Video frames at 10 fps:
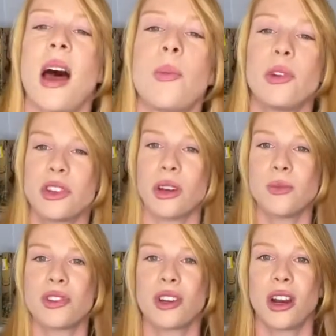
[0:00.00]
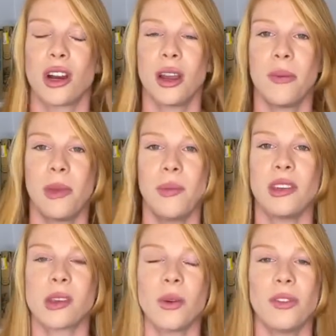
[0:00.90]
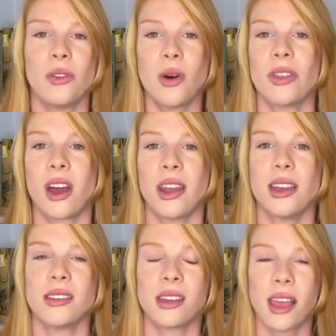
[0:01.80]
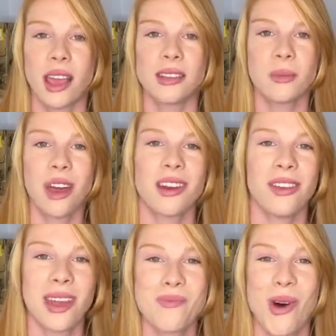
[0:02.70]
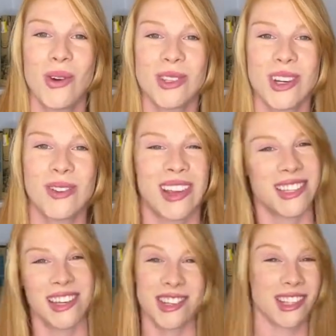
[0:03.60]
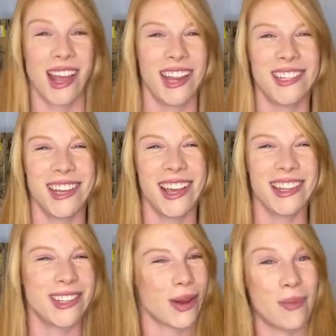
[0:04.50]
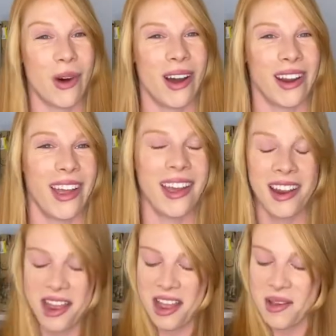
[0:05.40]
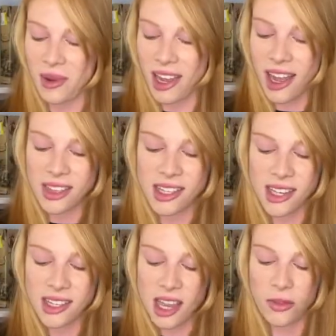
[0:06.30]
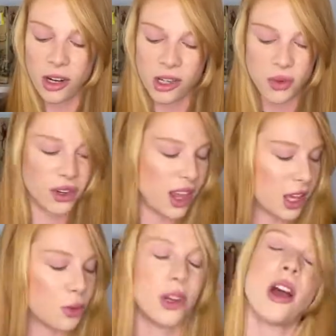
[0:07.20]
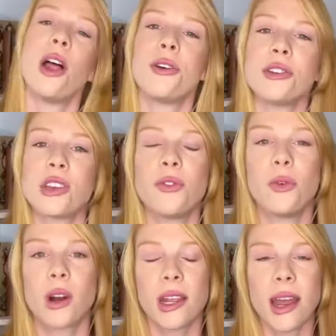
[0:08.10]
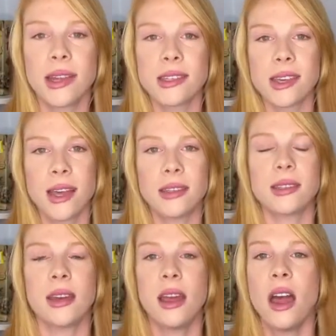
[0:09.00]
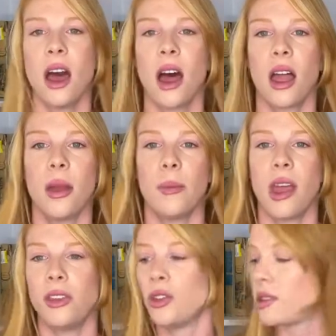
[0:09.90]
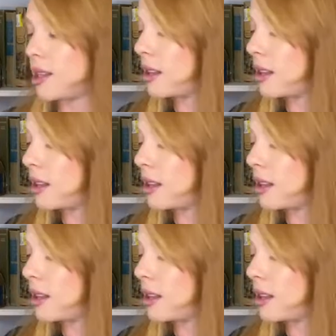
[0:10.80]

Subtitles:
which I'm sure maybe some of you know what that is. I guess I'm kind of like a poser because I just liked it, so I bought it. But I got this at Savers for like $3.49. And you'll see a